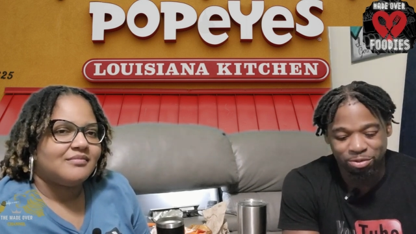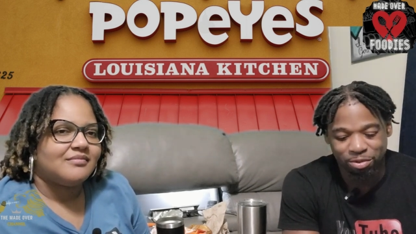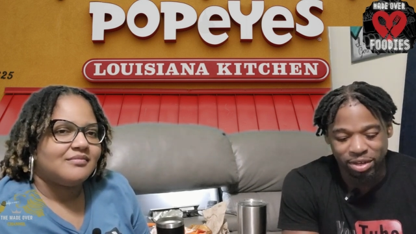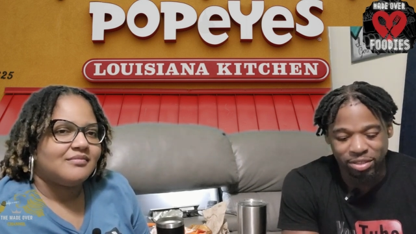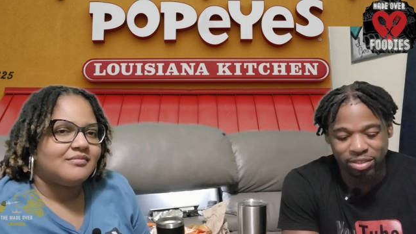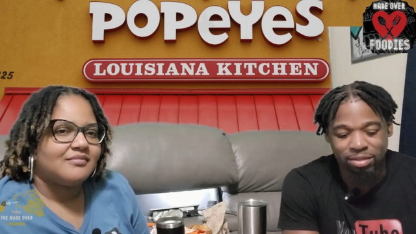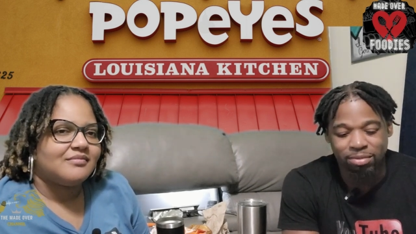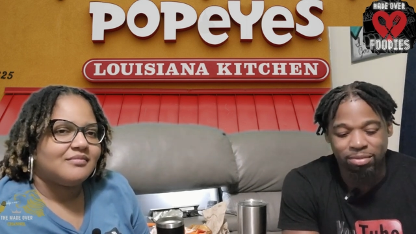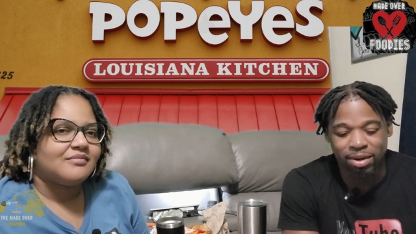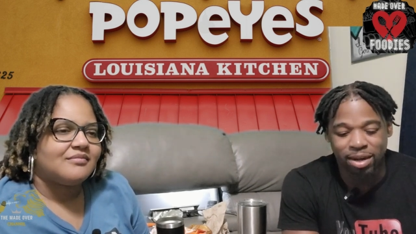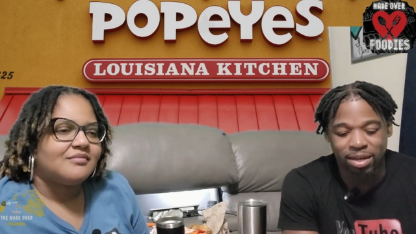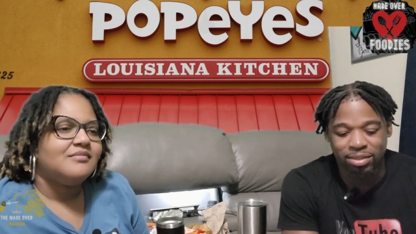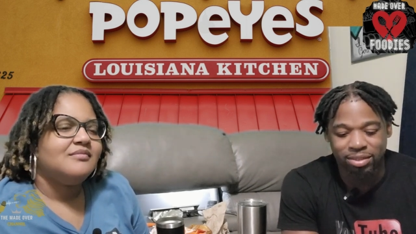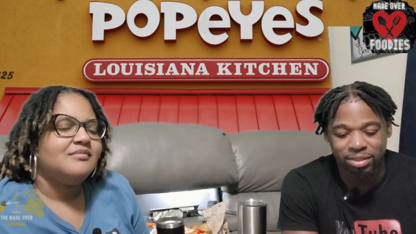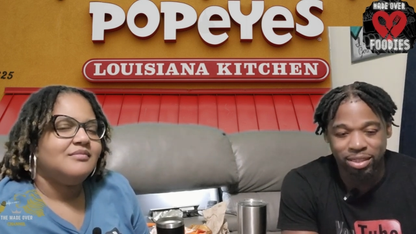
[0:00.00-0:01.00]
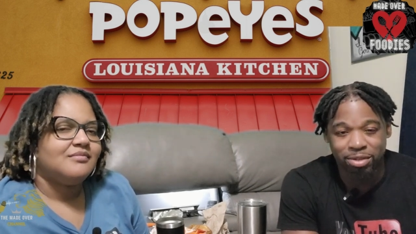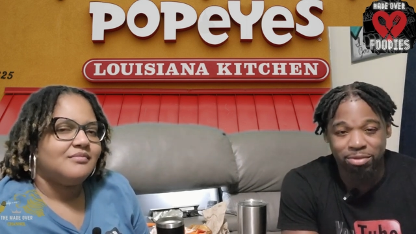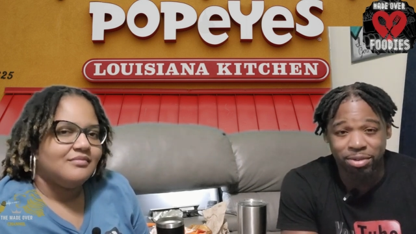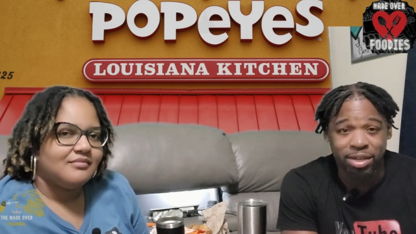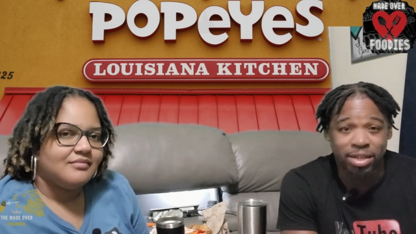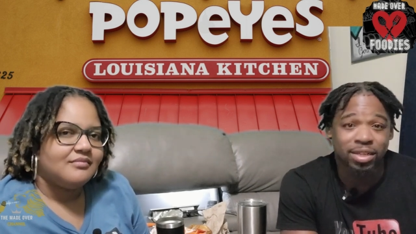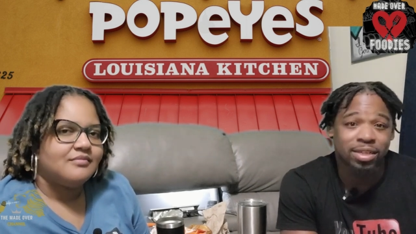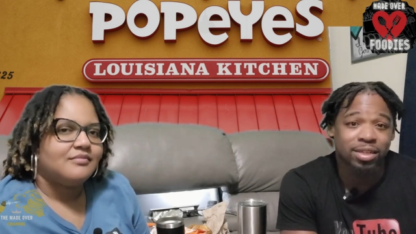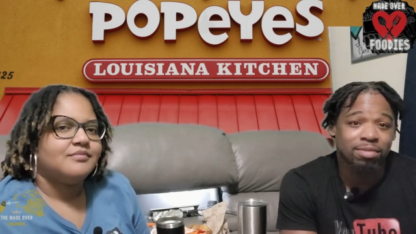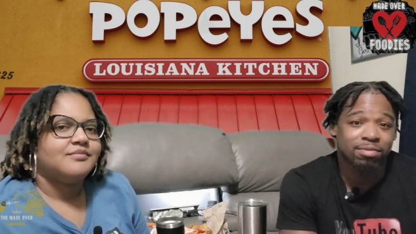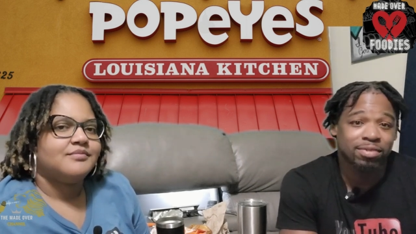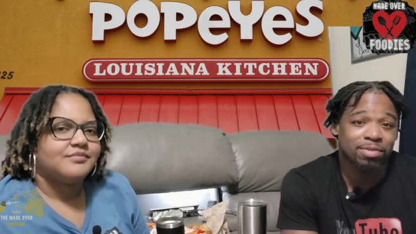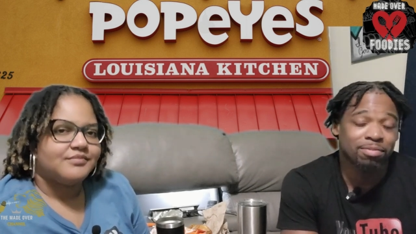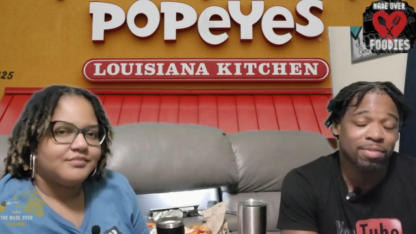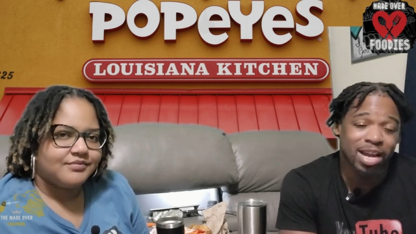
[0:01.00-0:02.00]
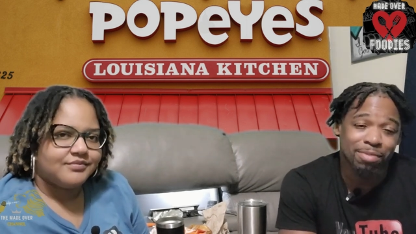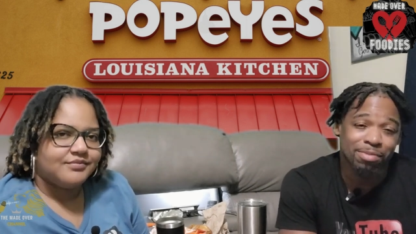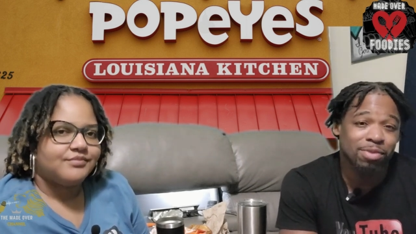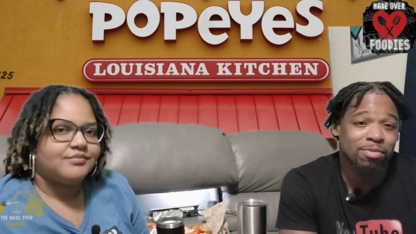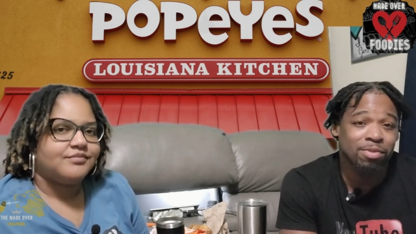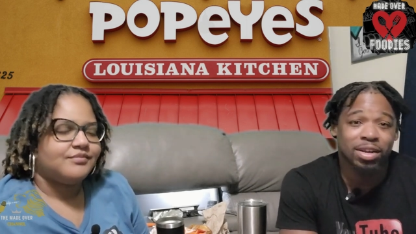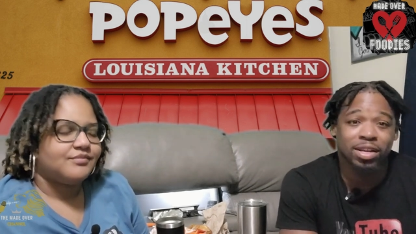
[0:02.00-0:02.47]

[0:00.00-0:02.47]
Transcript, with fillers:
Speaker 1: restaurants, get ready. We might be